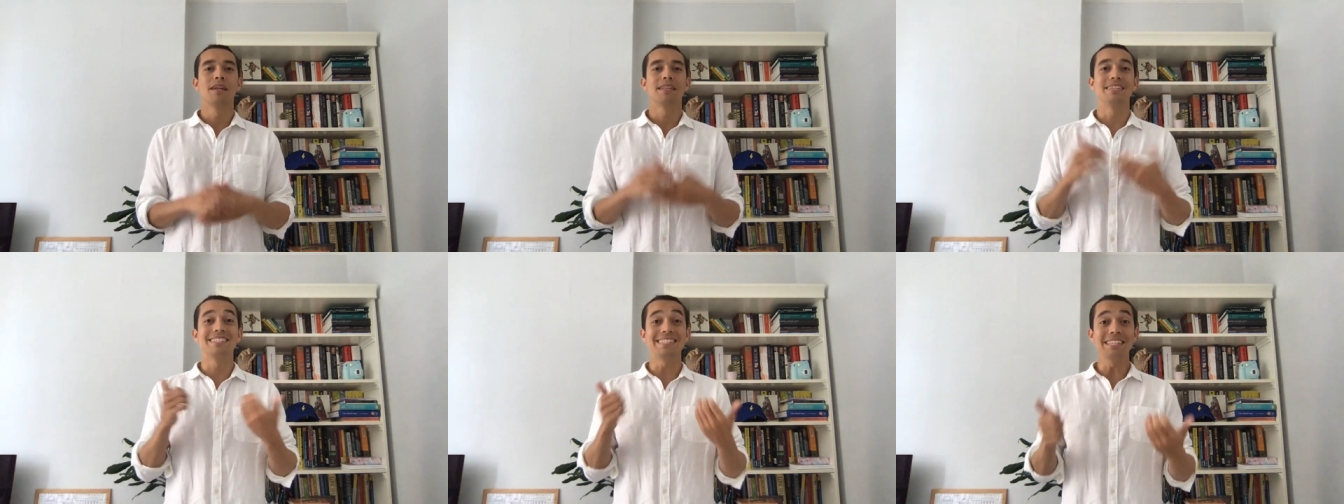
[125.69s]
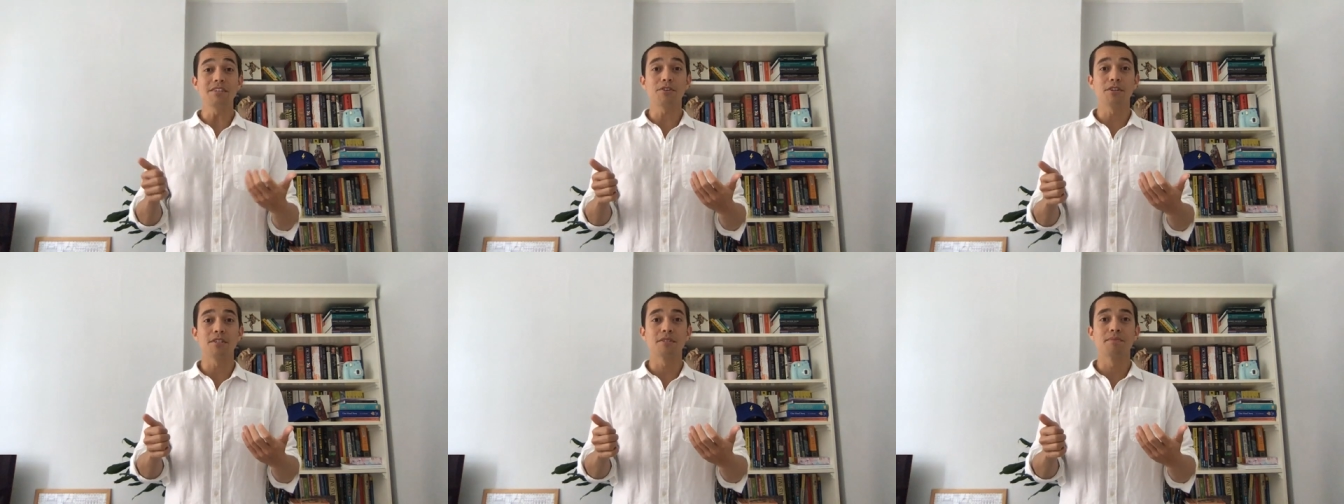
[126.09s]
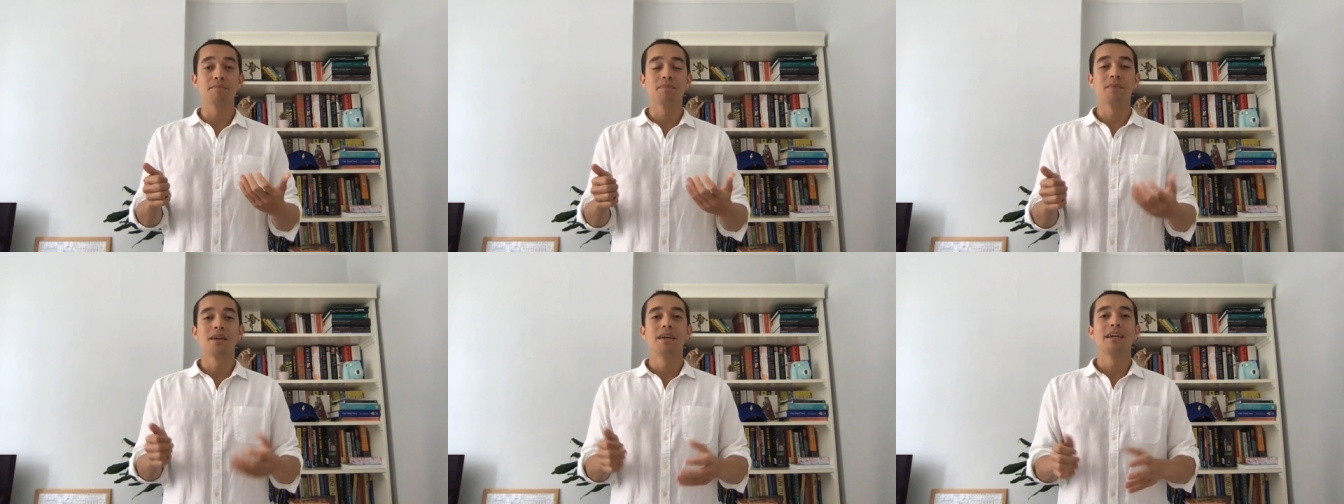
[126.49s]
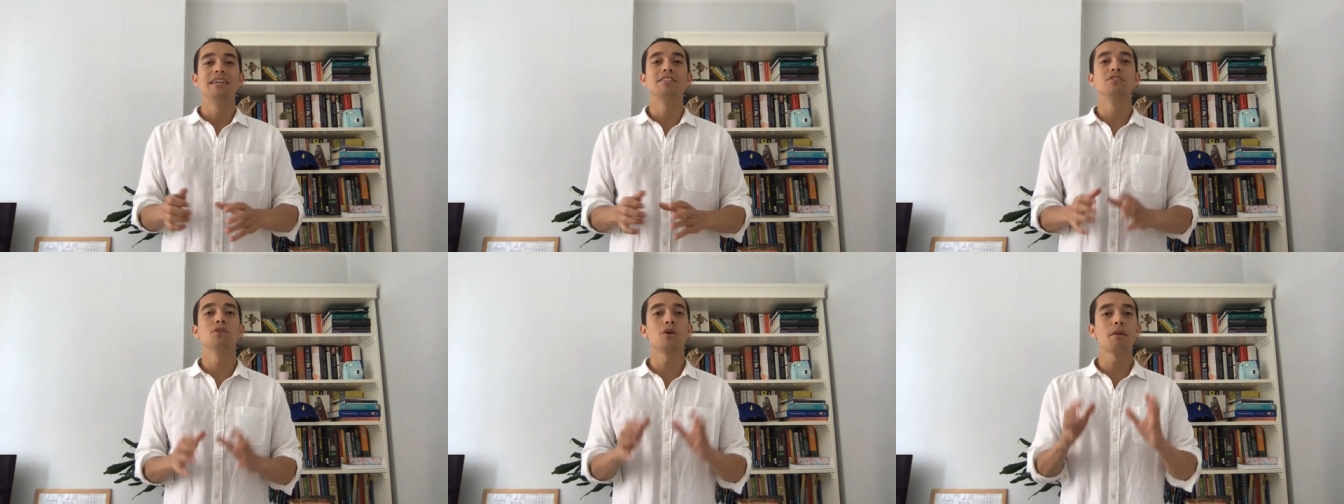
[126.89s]
The secret
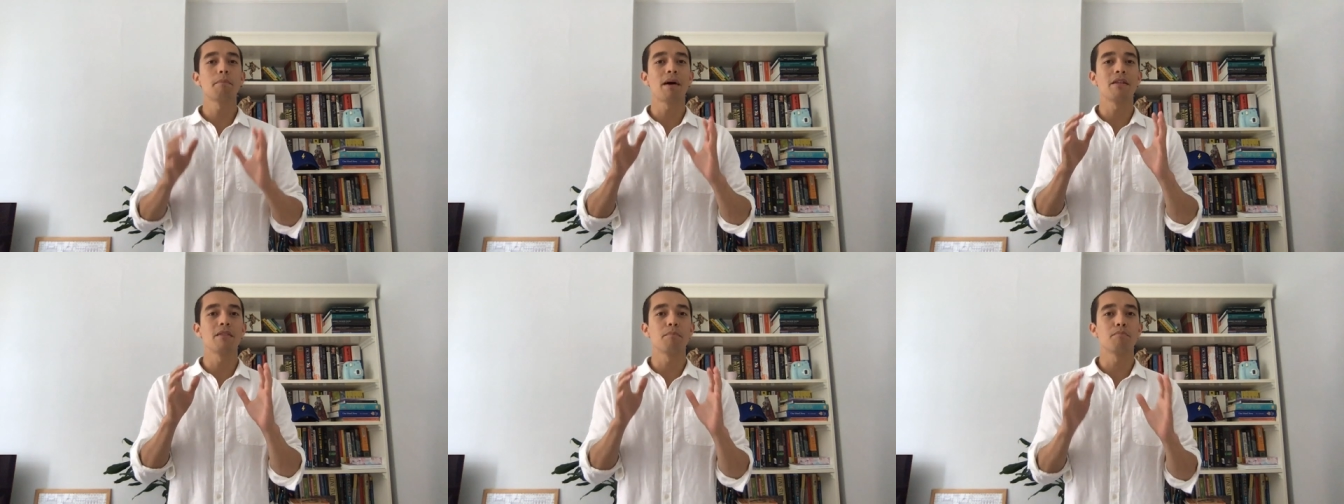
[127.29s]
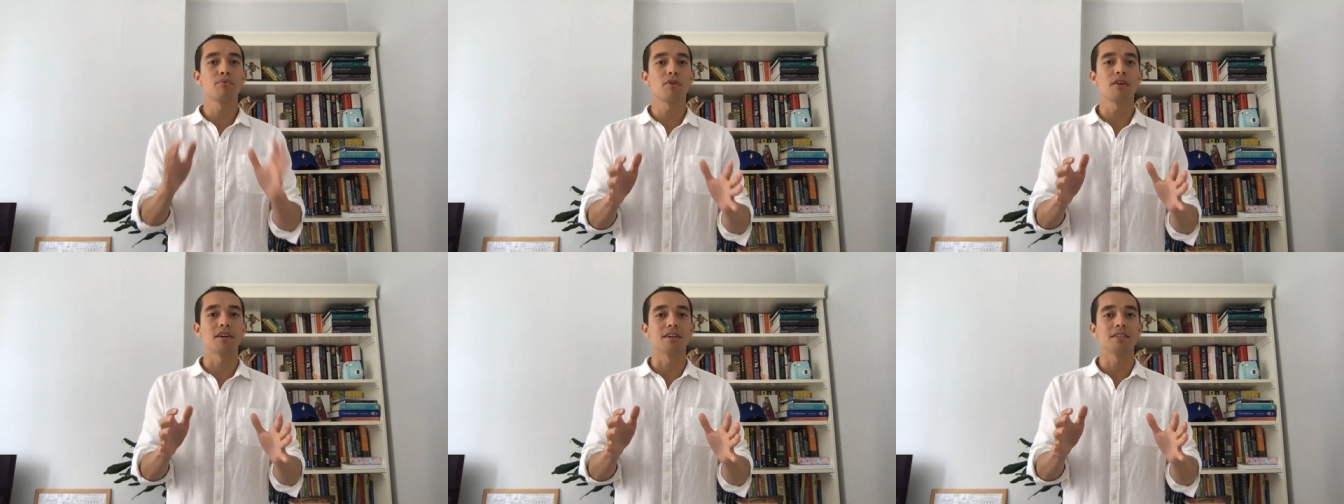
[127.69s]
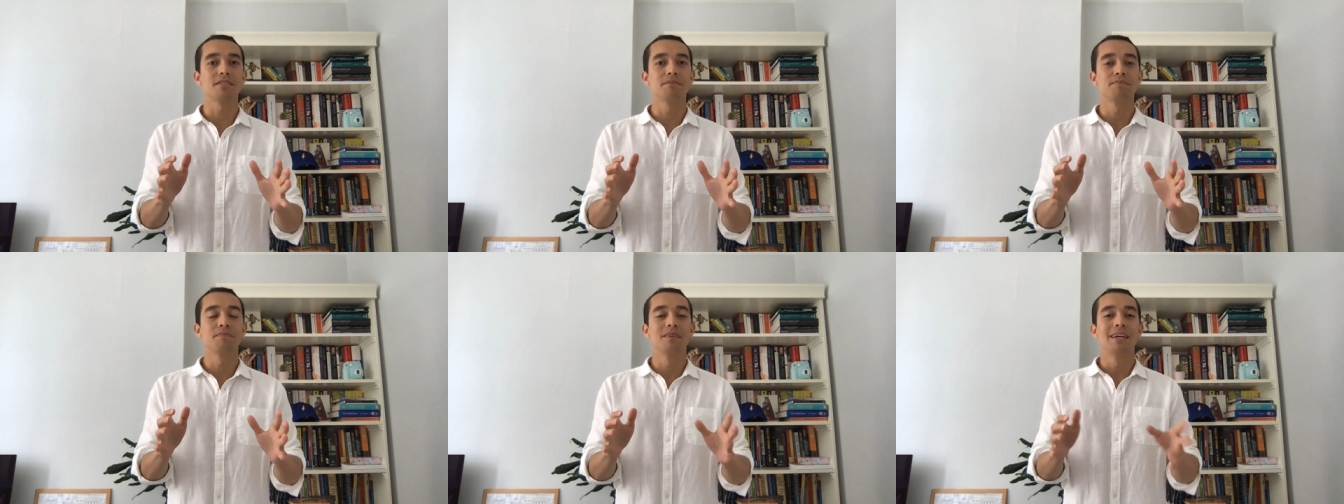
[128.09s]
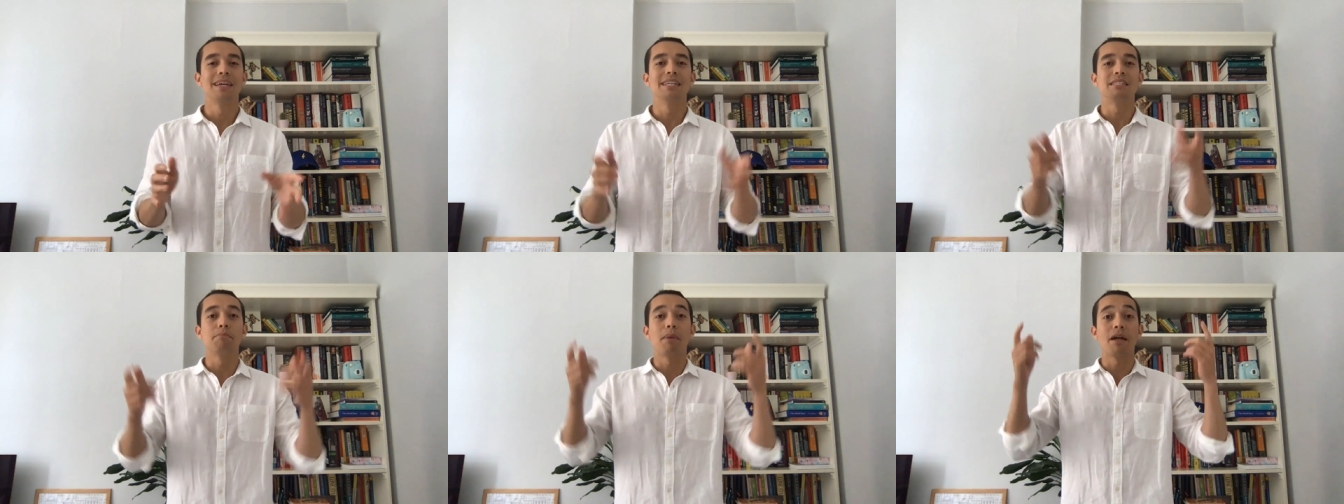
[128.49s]
is not about the product,
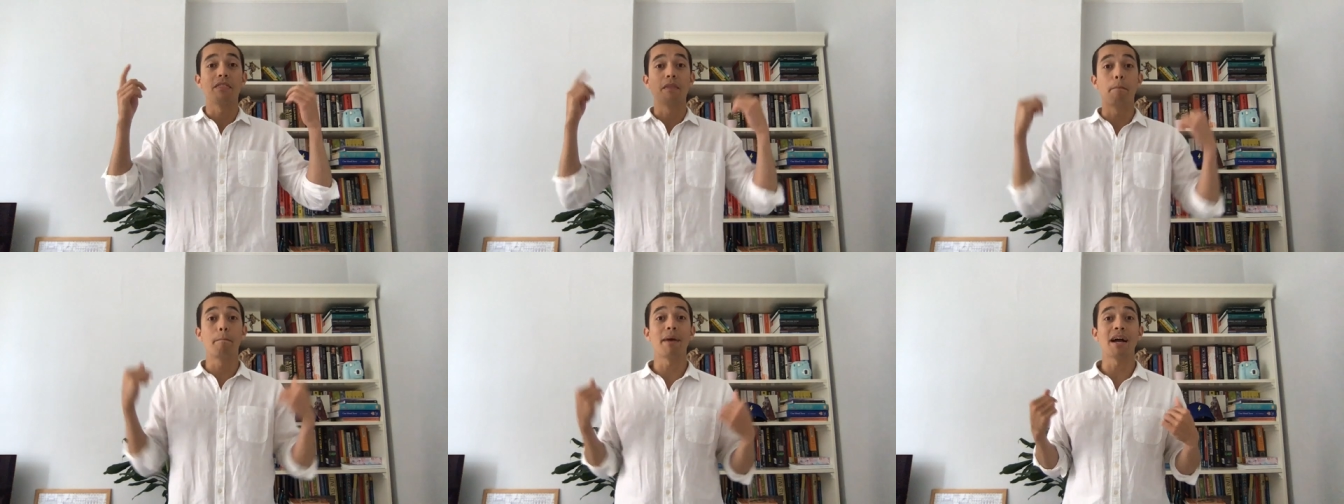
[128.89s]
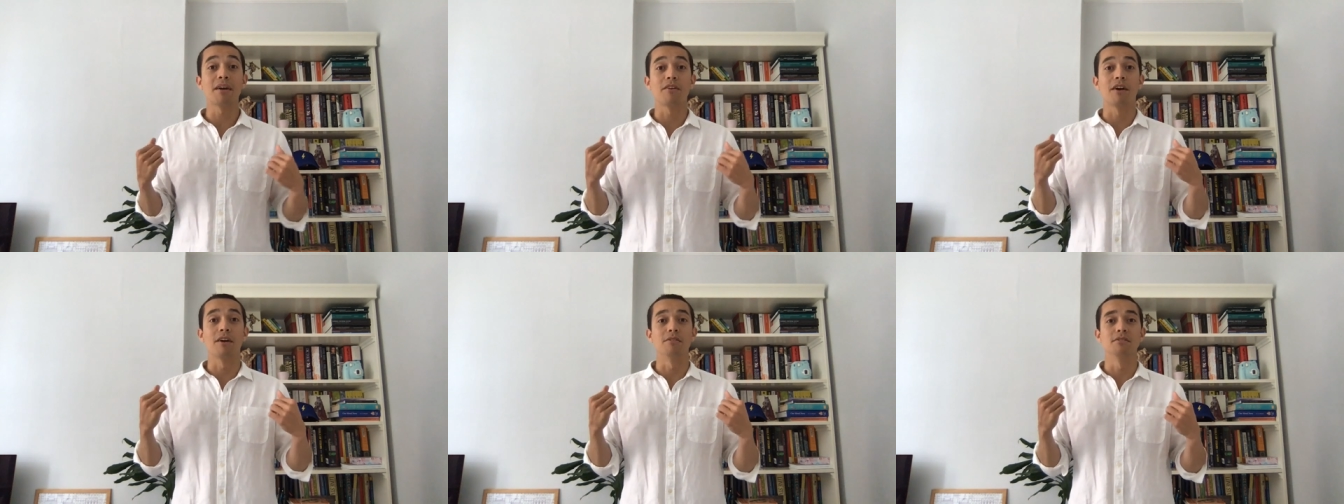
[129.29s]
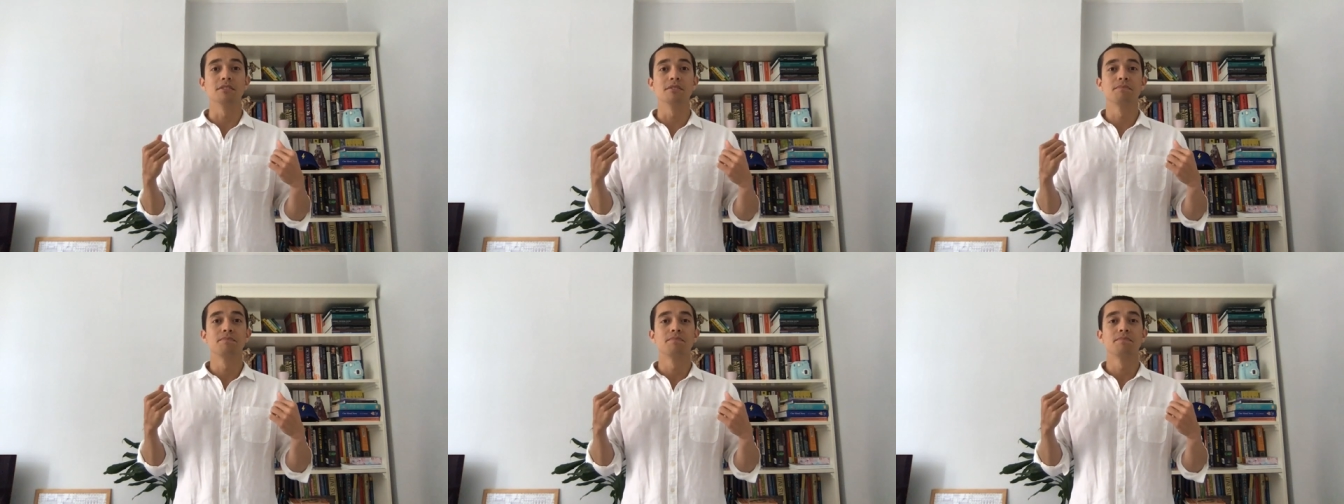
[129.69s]
it's about the background.